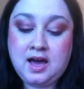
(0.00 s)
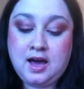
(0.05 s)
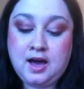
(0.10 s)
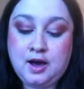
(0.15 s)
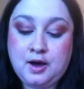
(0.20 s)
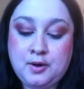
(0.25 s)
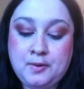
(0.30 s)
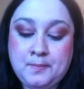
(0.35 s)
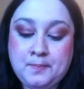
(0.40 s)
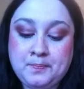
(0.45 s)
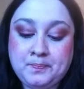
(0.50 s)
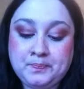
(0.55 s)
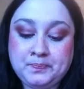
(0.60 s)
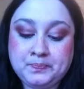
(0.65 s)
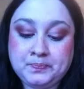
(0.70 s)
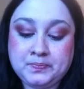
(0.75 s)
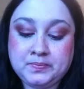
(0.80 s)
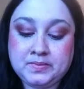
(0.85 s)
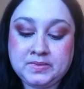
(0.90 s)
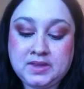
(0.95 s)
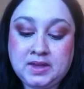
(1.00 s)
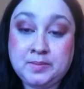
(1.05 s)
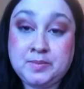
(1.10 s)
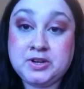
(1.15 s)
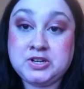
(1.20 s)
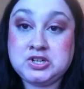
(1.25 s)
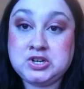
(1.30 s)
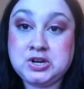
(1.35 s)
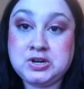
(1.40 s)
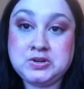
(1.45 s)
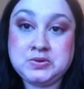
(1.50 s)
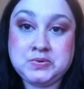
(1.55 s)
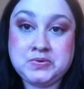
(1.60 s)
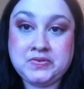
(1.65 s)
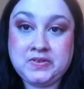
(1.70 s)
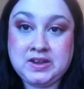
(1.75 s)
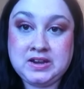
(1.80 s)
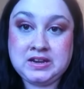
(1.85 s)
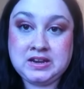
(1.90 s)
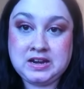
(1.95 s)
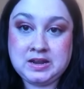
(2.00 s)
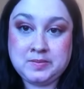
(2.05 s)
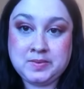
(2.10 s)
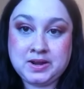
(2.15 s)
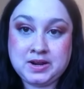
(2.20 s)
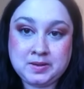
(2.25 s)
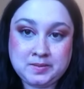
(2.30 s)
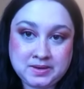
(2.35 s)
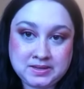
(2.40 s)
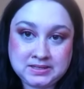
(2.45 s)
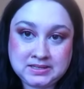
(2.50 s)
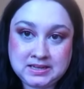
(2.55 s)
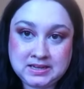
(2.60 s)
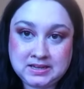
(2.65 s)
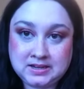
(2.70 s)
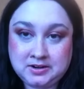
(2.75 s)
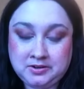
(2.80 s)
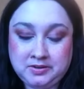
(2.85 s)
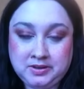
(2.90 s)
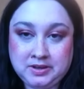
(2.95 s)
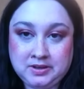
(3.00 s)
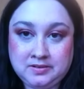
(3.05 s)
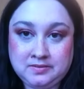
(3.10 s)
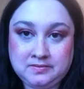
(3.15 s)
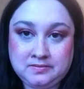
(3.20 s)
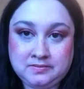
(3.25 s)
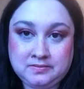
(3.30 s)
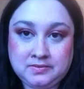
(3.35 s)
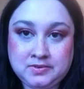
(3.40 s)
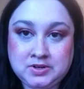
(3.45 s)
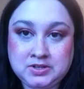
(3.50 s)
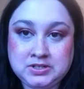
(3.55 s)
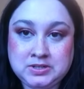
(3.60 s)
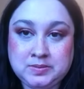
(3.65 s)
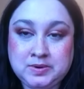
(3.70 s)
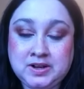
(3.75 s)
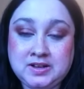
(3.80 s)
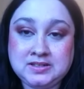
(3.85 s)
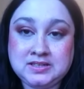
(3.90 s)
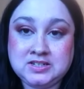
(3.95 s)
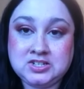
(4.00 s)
I'm not trying to offend anybody by saying I don't like crunchy brows.